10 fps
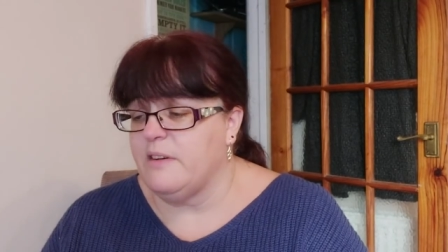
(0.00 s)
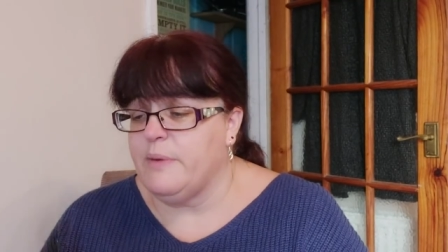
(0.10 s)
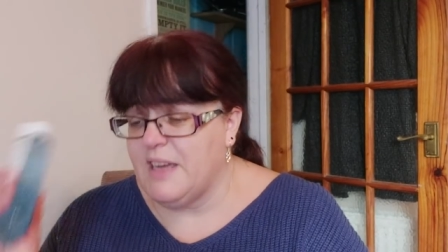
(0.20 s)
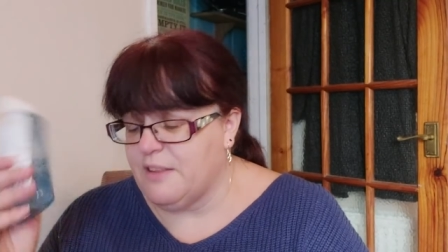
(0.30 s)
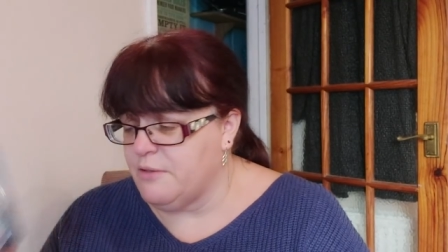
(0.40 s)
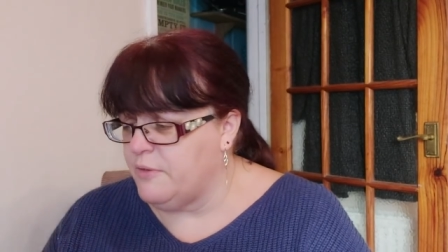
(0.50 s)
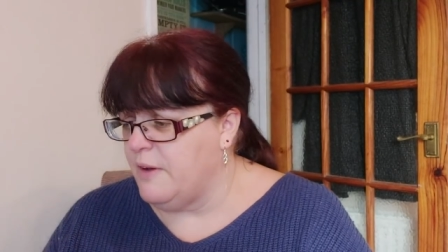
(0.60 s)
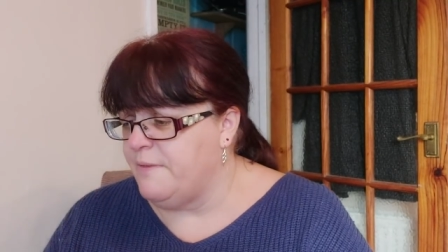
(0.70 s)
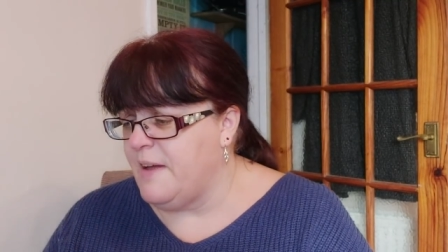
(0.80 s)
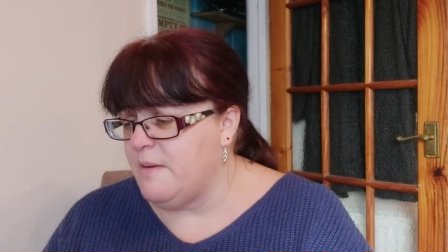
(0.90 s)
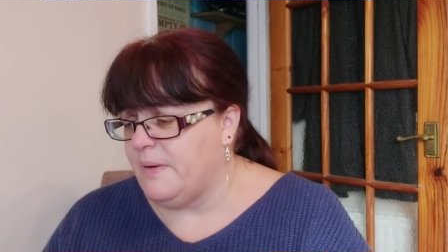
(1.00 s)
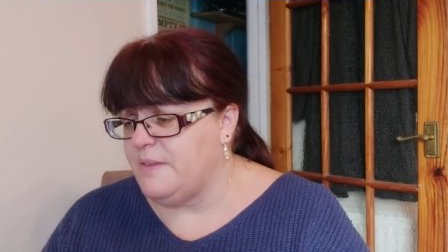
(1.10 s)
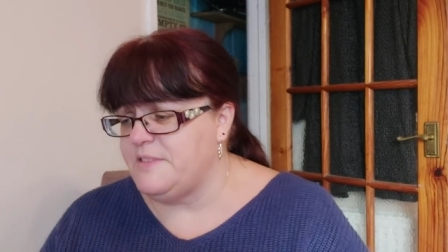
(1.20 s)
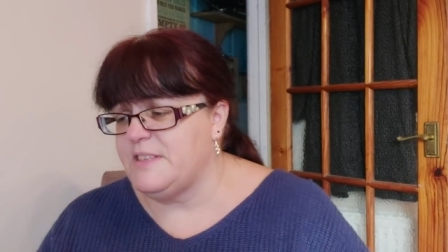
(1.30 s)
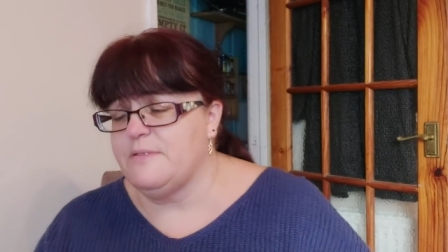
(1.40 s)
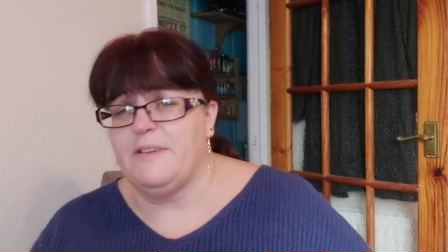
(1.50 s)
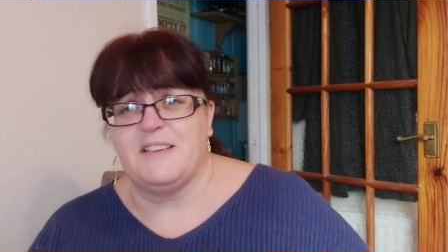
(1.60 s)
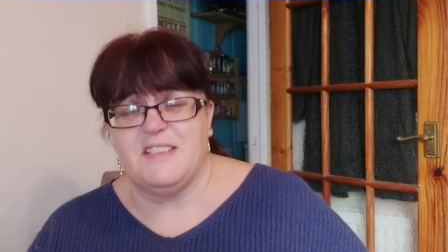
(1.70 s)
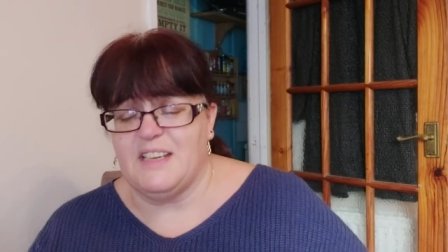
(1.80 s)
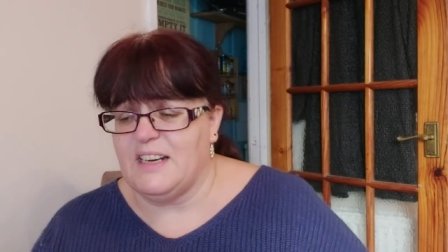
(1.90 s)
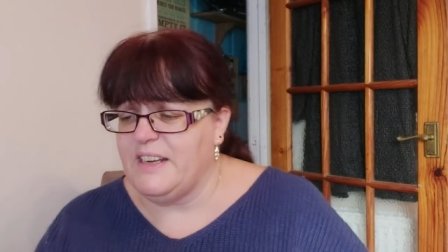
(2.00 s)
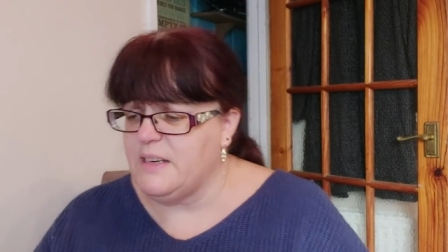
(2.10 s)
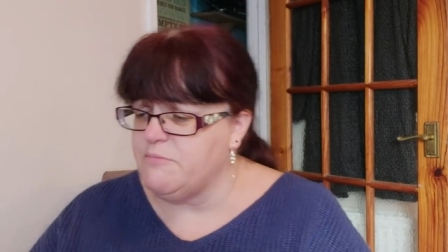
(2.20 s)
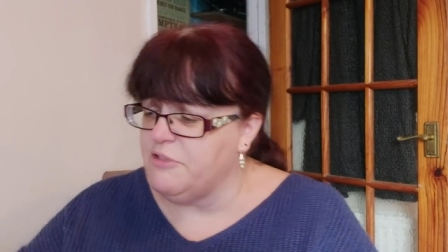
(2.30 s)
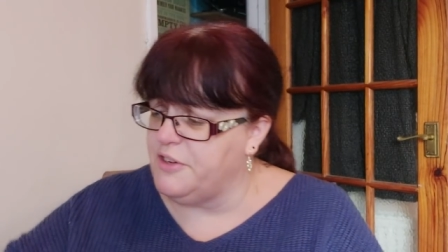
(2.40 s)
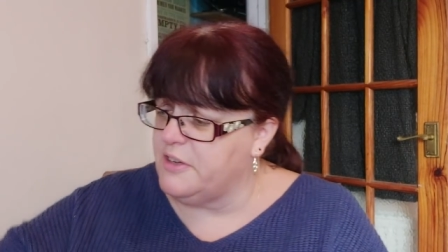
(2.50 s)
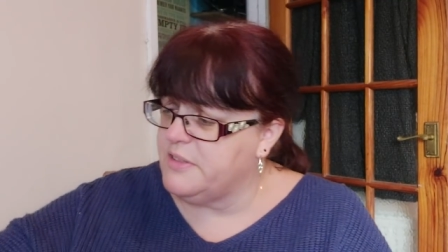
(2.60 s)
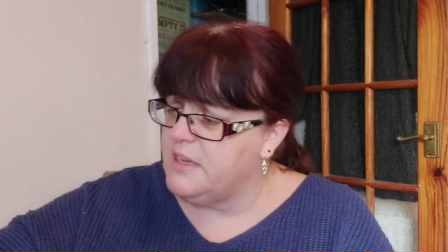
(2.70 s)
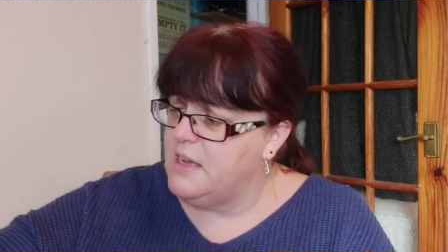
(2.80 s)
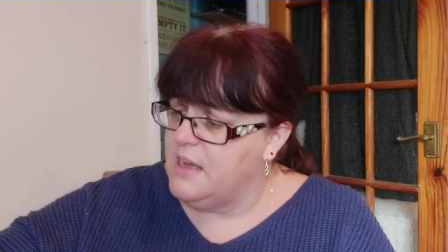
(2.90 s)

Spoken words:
And we get through a fair amount of disinfectant and cleaning products.